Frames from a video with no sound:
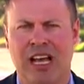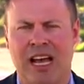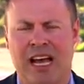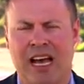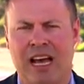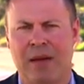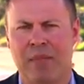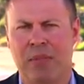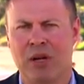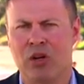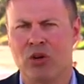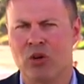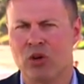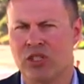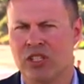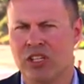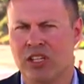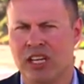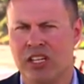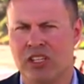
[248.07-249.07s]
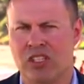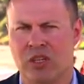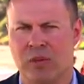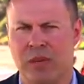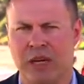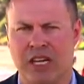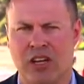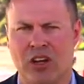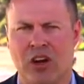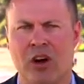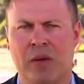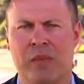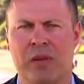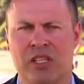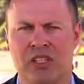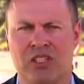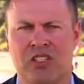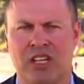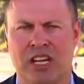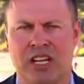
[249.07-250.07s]
but it also needs to be
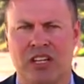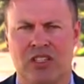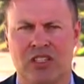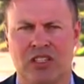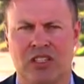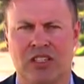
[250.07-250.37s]
common sense.